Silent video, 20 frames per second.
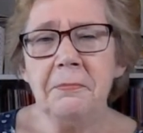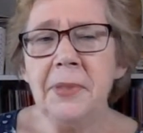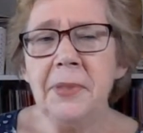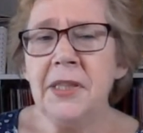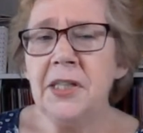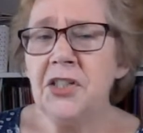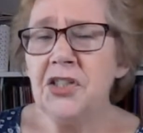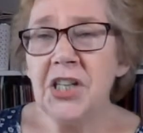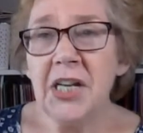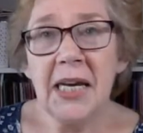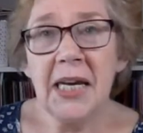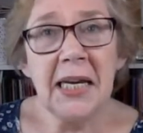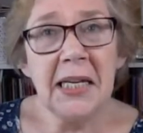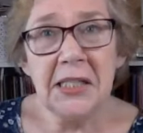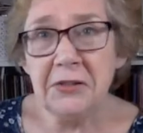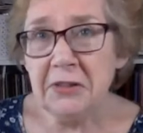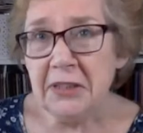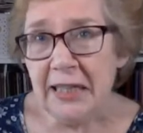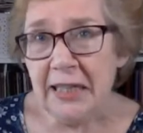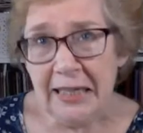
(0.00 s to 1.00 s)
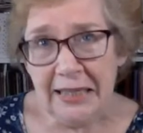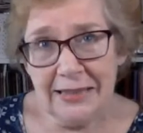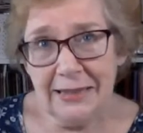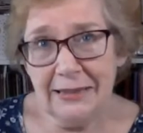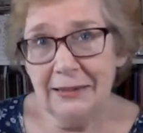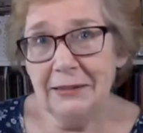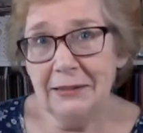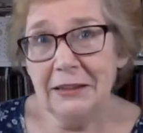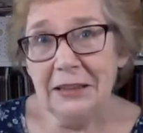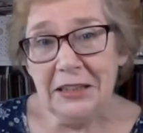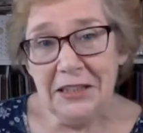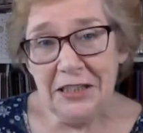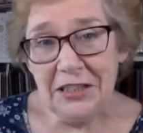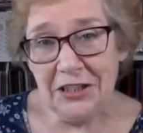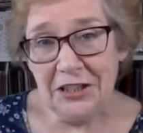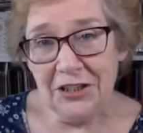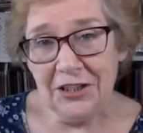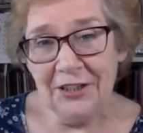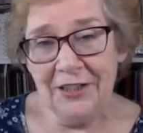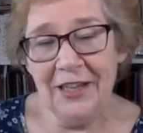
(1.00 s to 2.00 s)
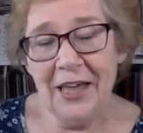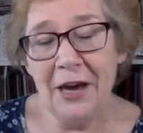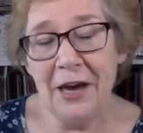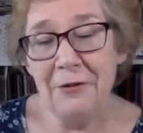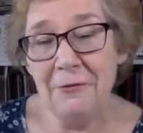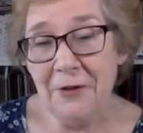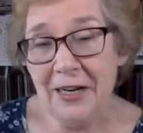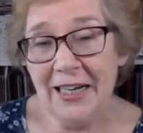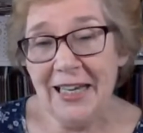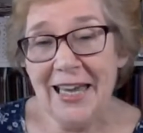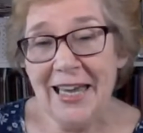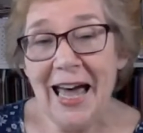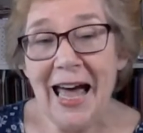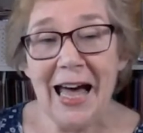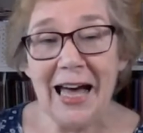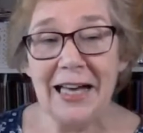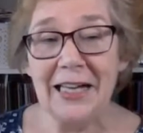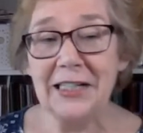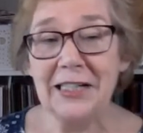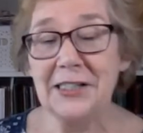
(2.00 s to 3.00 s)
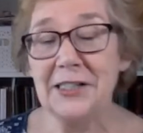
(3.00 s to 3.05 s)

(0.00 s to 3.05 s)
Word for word: But the chairs are in excellent condition, they really are.